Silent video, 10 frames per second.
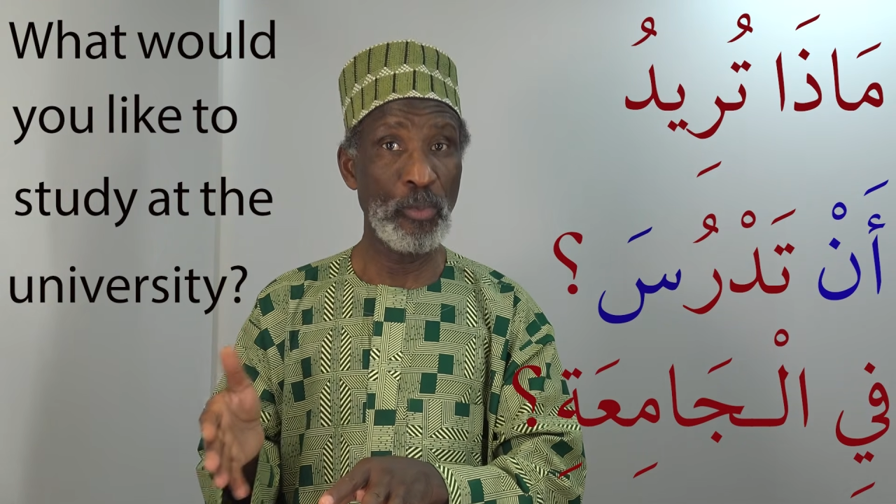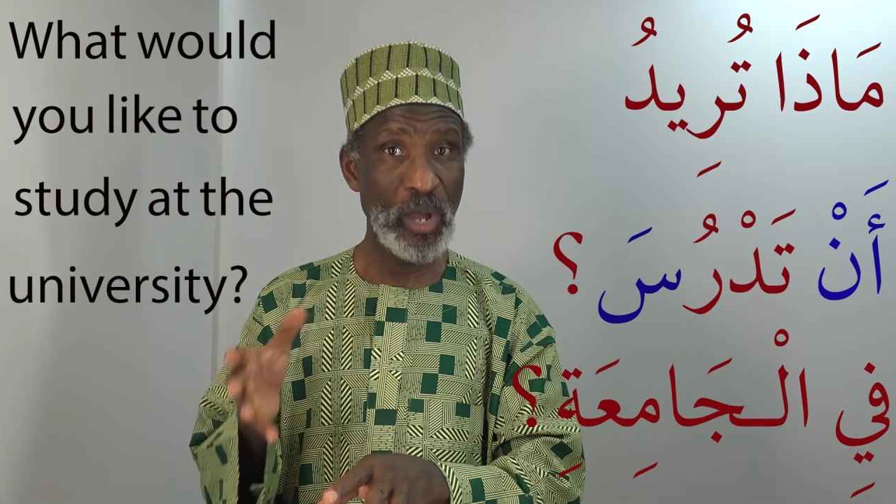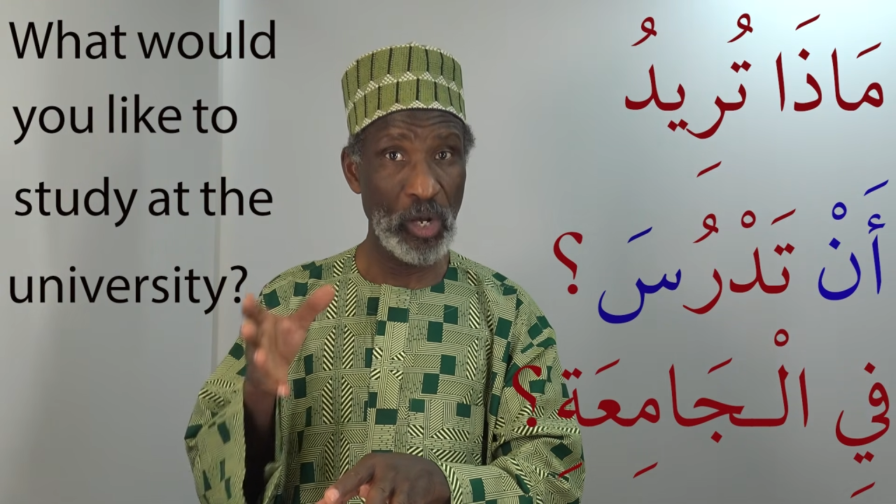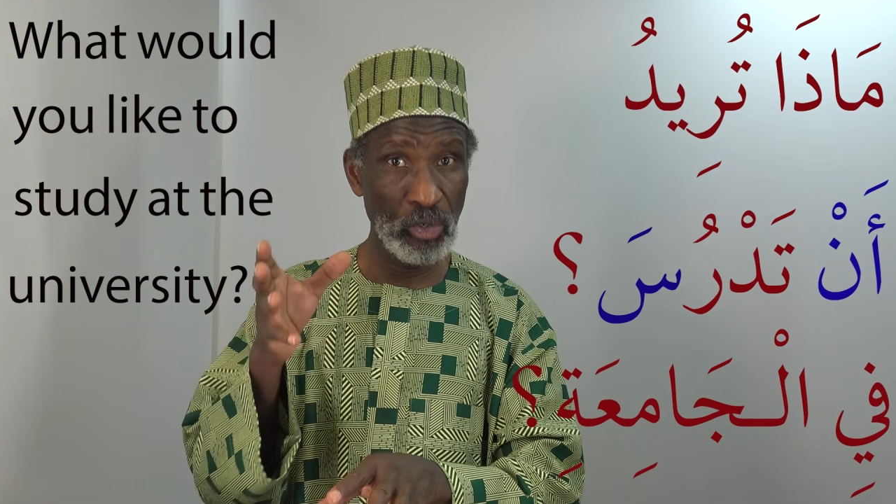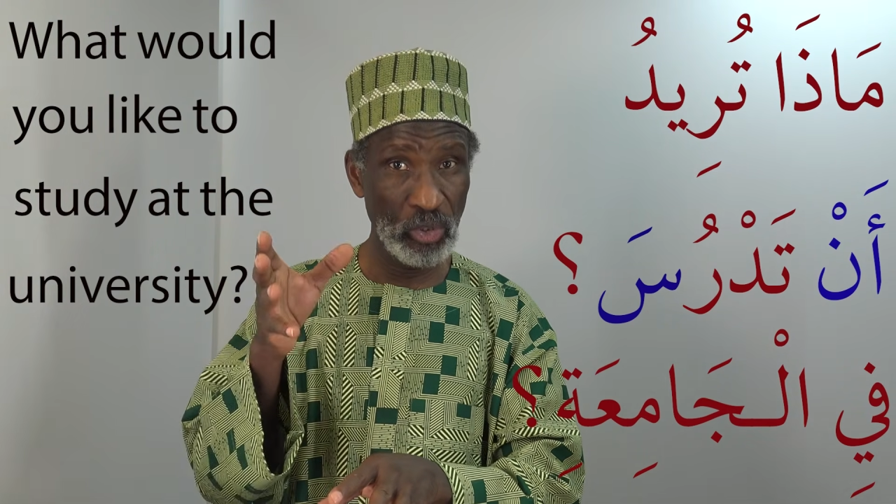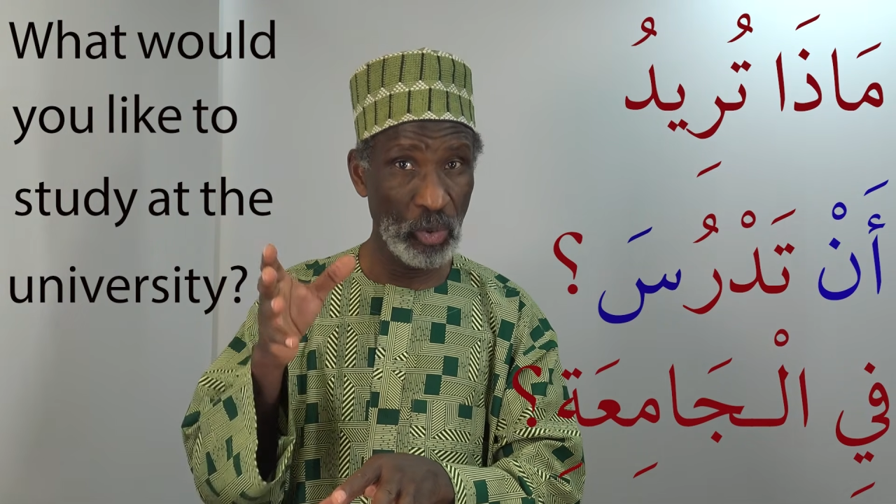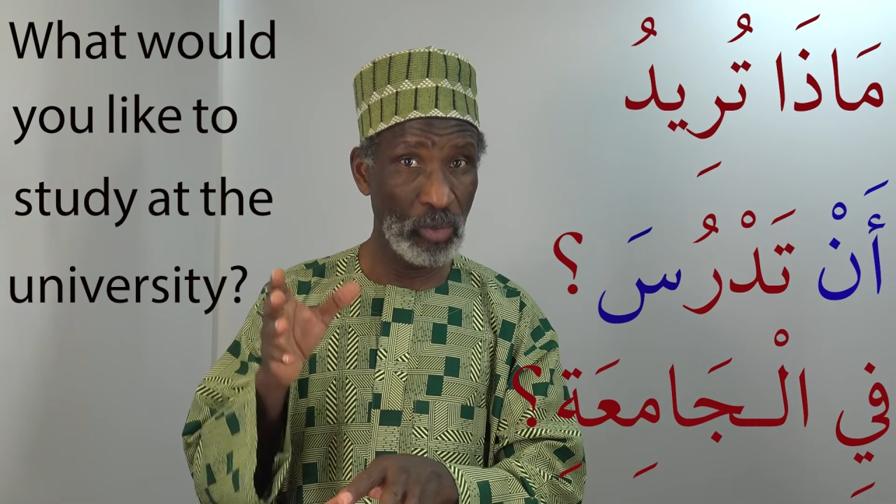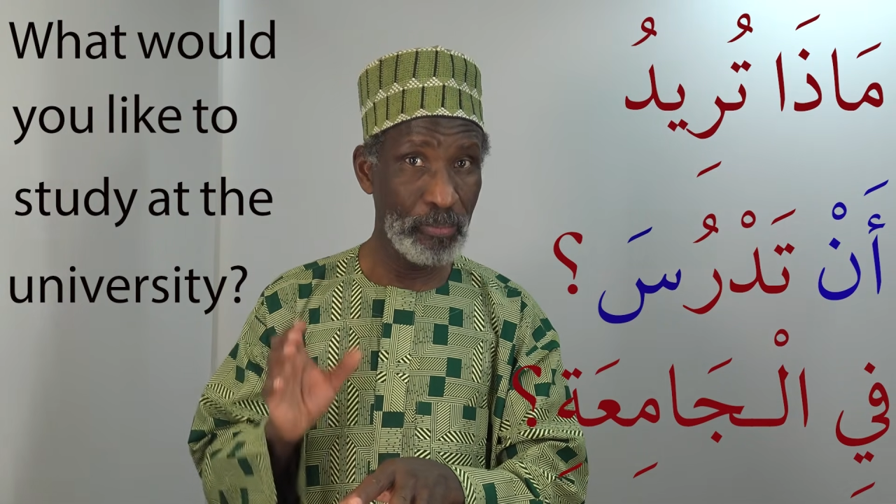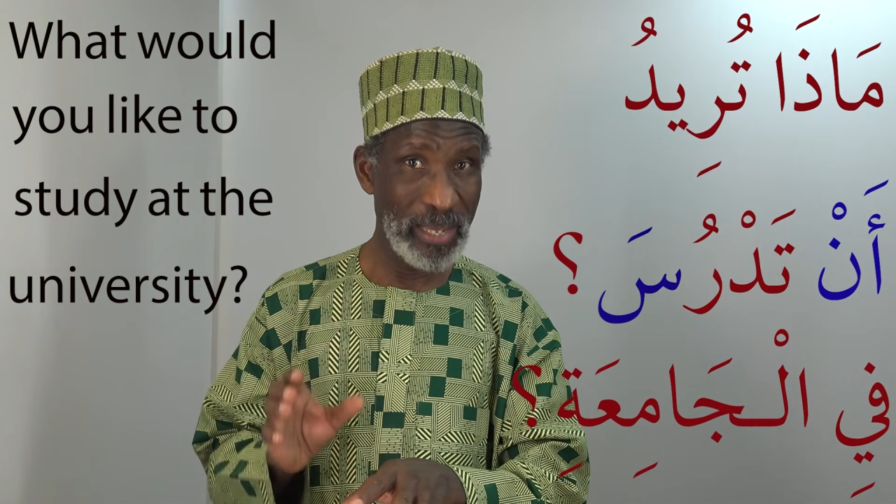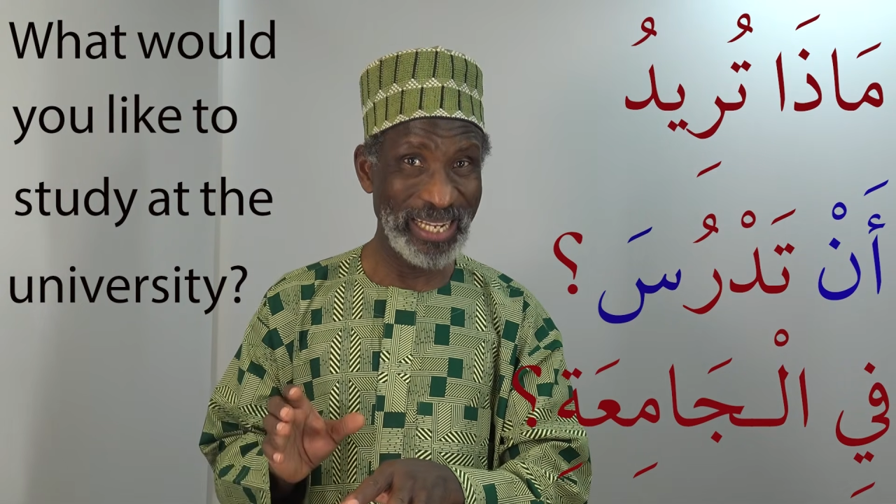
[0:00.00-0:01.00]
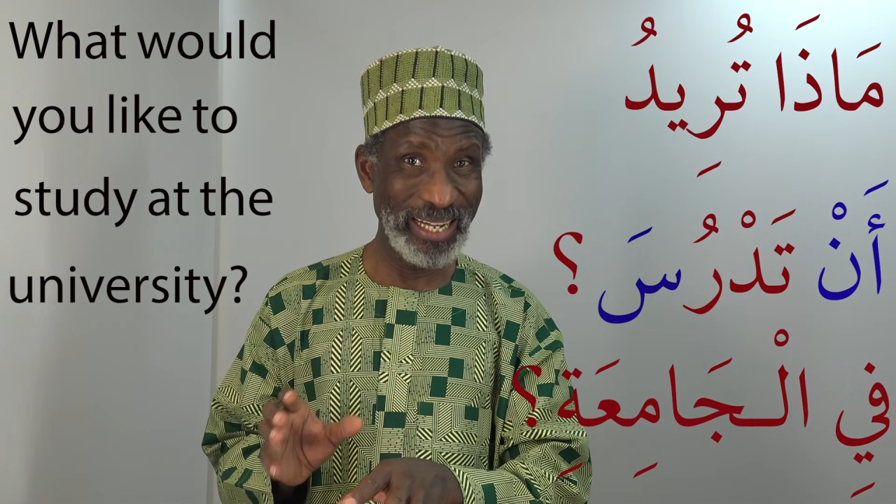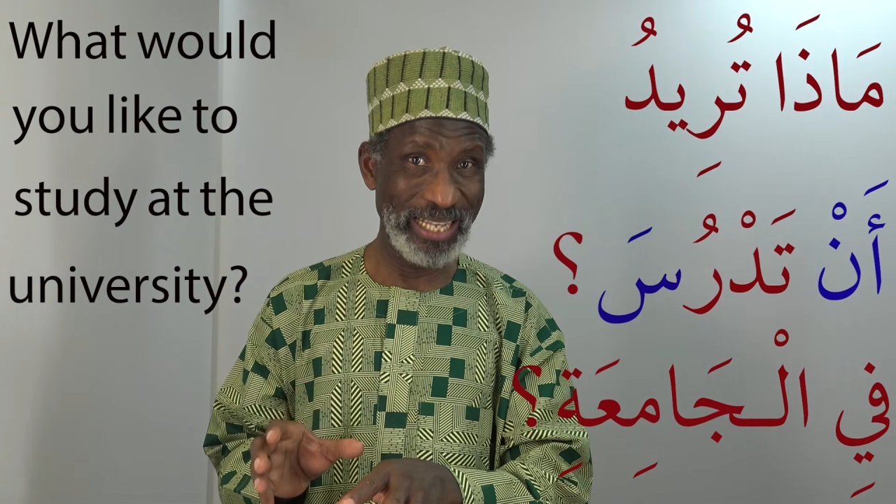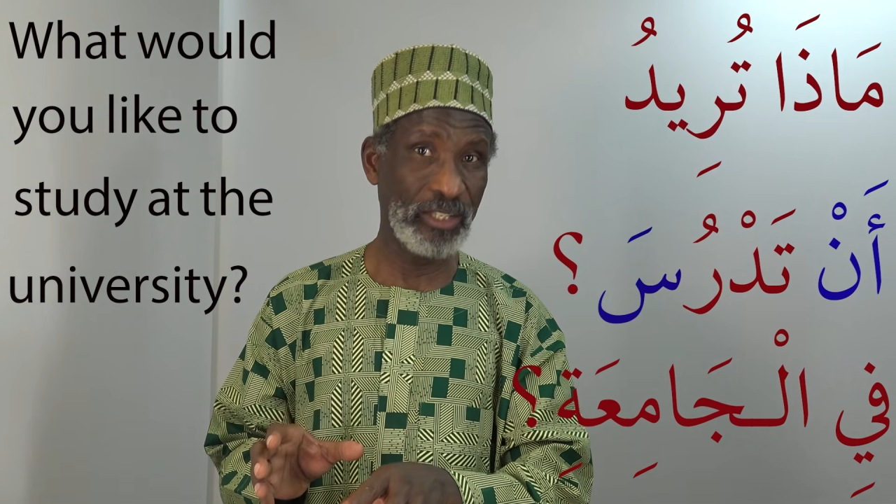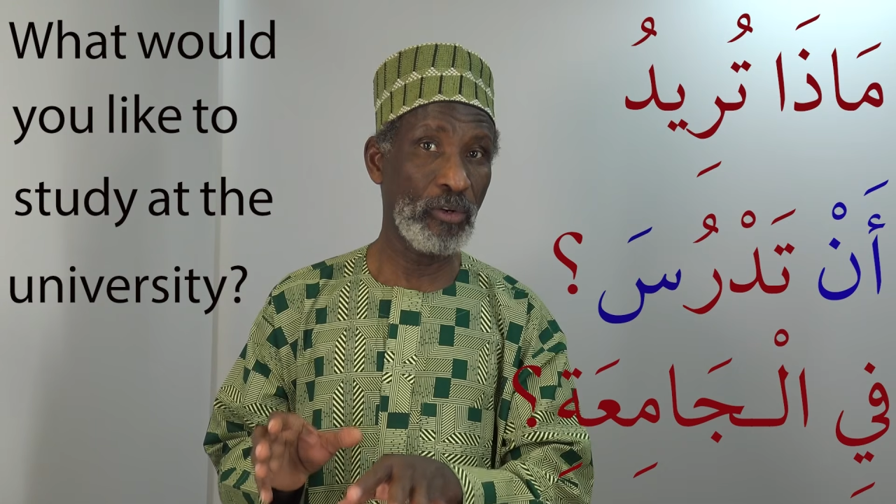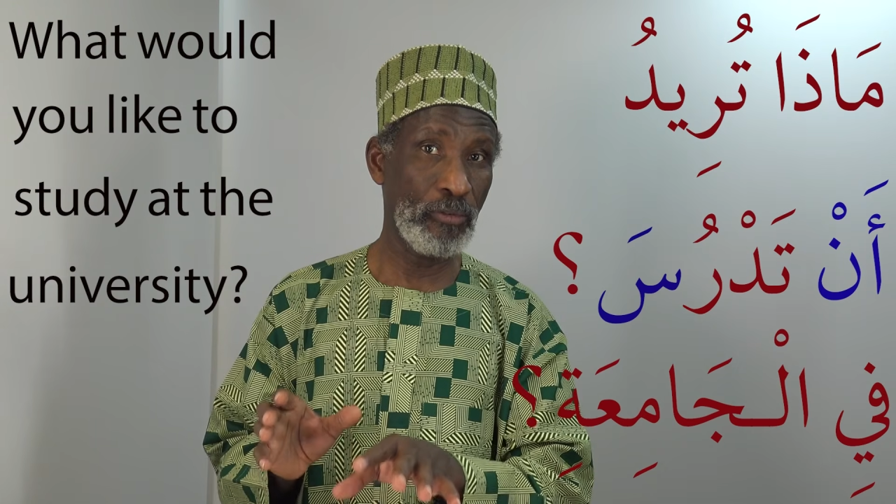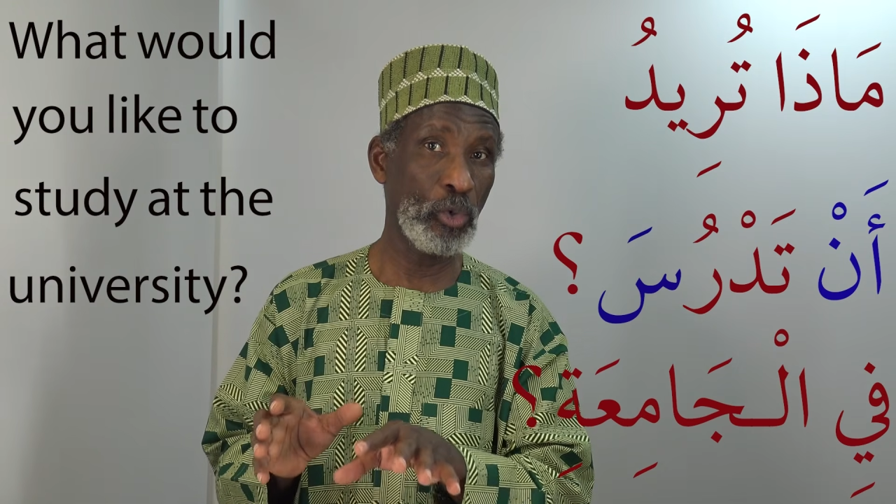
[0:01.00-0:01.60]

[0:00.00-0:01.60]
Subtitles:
We're going to make lists of